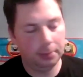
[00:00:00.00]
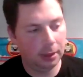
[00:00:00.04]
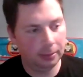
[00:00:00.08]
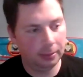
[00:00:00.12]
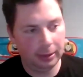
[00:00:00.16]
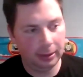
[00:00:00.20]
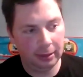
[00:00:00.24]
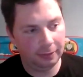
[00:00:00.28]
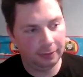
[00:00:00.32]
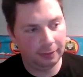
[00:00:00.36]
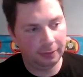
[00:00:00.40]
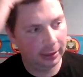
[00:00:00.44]

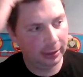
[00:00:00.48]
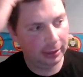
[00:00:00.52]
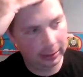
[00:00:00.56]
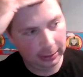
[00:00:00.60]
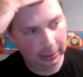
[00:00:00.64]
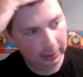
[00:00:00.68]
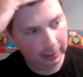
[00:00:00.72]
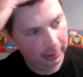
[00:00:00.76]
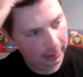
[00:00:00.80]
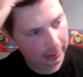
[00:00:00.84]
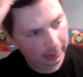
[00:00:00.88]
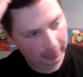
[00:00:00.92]
Bobby. I think,
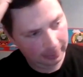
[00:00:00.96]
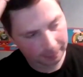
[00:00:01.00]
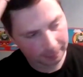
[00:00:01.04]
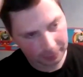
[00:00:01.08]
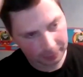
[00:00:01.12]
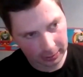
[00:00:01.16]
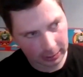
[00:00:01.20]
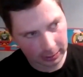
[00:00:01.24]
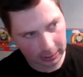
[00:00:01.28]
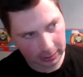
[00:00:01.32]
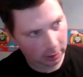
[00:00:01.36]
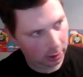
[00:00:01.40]

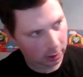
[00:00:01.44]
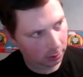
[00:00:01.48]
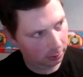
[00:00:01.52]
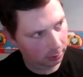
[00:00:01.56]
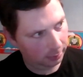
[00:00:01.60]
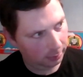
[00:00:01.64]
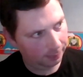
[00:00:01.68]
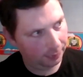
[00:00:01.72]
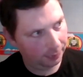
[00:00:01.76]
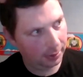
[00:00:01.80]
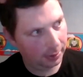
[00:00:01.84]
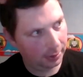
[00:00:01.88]
you
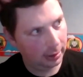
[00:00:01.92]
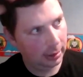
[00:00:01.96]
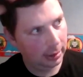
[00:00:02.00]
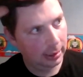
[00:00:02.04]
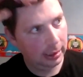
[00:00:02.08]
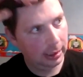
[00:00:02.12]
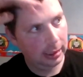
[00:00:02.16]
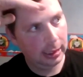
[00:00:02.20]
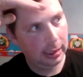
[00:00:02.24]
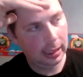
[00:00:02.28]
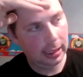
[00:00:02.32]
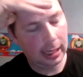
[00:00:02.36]
know,
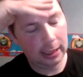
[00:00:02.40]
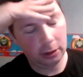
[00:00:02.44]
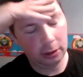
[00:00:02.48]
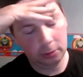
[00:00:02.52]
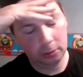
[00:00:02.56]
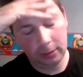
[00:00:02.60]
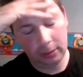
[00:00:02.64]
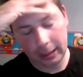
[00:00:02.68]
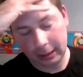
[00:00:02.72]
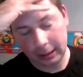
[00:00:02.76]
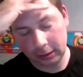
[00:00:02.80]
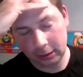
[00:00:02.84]
I
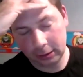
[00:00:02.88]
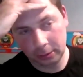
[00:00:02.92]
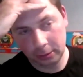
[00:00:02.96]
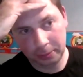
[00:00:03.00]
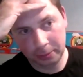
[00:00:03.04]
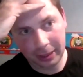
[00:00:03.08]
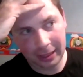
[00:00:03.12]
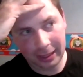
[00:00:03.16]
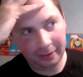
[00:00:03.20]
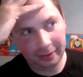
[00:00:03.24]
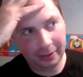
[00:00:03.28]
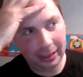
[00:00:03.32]
don't like
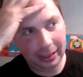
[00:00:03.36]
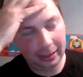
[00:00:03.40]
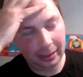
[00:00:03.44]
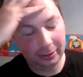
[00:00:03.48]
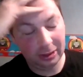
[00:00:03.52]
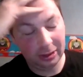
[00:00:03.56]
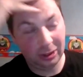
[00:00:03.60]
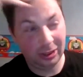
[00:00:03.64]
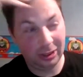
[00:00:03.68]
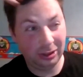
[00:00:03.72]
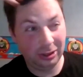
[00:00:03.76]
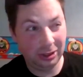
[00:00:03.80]
comparing
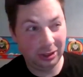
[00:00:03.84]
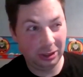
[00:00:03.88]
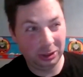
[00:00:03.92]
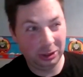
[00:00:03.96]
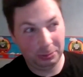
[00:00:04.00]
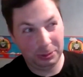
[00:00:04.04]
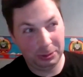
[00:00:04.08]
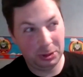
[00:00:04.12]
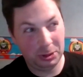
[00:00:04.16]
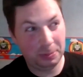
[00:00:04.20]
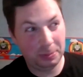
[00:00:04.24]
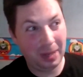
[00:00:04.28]
theirs, and
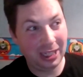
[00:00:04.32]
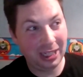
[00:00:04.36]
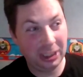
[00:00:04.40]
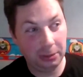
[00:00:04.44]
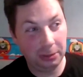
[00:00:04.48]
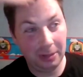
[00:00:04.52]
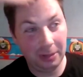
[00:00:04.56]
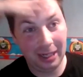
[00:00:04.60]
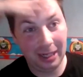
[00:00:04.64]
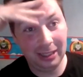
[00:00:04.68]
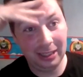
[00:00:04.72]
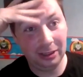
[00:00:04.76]

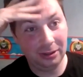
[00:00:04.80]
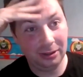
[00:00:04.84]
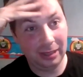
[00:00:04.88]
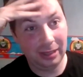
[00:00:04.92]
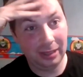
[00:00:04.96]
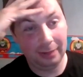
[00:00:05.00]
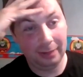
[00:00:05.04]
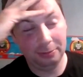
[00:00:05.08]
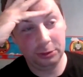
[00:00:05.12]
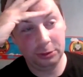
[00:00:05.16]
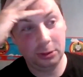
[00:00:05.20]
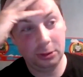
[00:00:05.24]
especially when
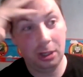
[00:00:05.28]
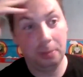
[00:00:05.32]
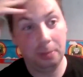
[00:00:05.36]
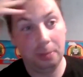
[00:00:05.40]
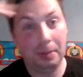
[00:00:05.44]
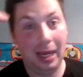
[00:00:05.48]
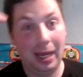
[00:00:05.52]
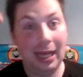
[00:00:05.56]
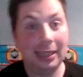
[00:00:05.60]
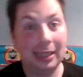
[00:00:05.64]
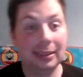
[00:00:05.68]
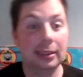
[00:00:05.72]
I was not
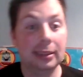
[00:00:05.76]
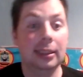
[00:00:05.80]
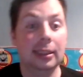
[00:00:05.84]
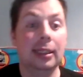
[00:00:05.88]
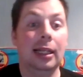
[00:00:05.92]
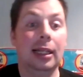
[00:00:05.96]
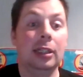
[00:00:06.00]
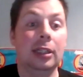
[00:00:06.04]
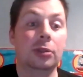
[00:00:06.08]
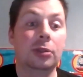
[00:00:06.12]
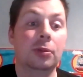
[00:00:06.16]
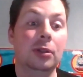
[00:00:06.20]
part of the
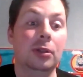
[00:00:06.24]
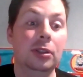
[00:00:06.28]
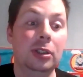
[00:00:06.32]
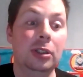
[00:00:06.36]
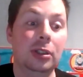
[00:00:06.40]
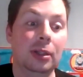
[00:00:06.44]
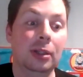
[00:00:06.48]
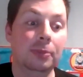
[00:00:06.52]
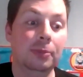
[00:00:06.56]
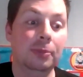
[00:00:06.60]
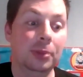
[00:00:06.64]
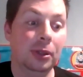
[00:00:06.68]
last one.
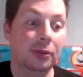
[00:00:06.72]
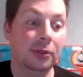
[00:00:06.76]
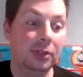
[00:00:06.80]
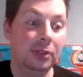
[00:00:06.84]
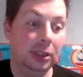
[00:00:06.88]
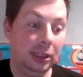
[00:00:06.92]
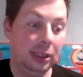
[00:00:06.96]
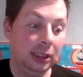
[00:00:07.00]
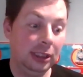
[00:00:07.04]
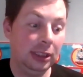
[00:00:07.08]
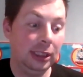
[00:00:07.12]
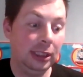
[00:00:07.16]
But
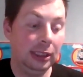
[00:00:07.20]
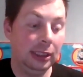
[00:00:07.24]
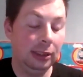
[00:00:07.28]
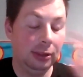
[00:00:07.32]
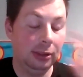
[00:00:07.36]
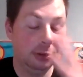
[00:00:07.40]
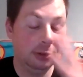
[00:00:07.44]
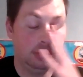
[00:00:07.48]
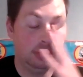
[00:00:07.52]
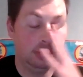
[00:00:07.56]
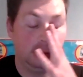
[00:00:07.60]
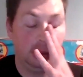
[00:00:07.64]
obviously you see
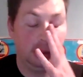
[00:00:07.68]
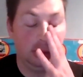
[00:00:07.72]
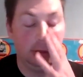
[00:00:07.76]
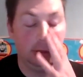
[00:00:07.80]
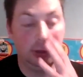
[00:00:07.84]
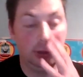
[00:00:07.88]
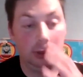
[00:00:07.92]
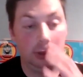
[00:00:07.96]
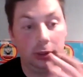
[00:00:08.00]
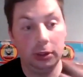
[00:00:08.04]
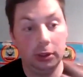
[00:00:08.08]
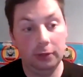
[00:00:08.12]
the, you know,
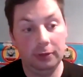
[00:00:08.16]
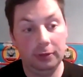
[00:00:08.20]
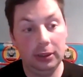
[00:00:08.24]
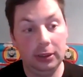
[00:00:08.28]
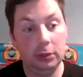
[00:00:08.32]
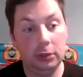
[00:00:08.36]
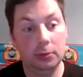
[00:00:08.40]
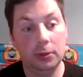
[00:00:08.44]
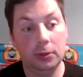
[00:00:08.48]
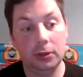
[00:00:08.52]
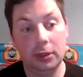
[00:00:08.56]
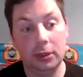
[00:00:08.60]
the
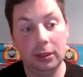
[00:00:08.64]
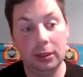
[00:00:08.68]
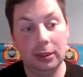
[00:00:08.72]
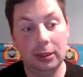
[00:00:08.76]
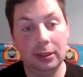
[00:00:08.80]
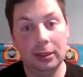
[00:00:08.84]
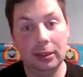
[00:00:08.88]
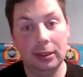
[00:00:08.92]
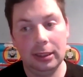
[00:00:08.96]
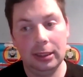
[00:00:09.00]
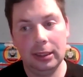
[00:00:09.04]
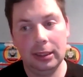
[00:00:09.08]
trophies won, and